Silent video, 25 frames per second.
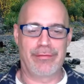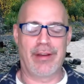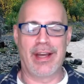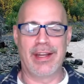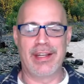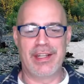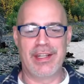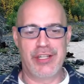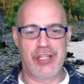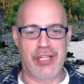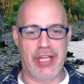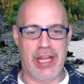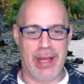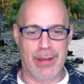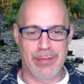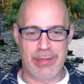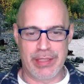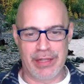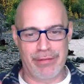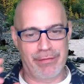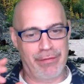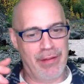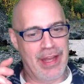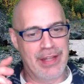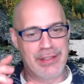finding gems
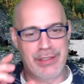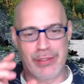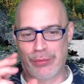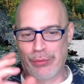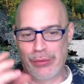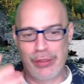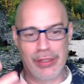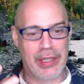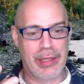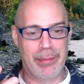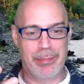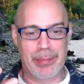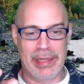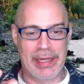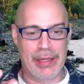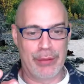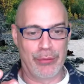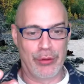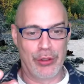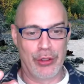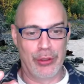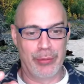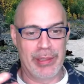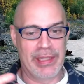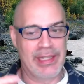and he finds a really big
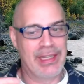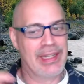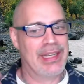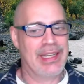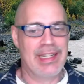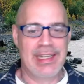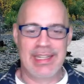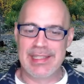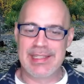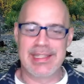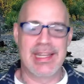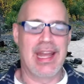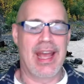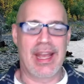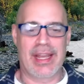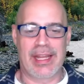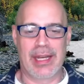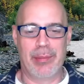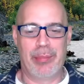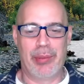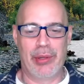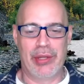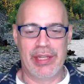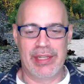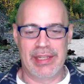ruby, he's not
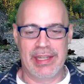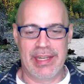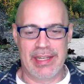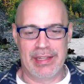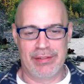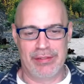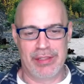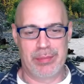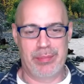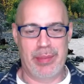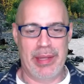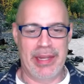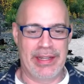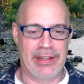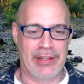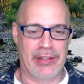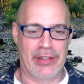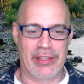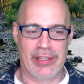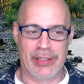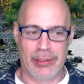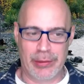going to put it in any of his Paydirt.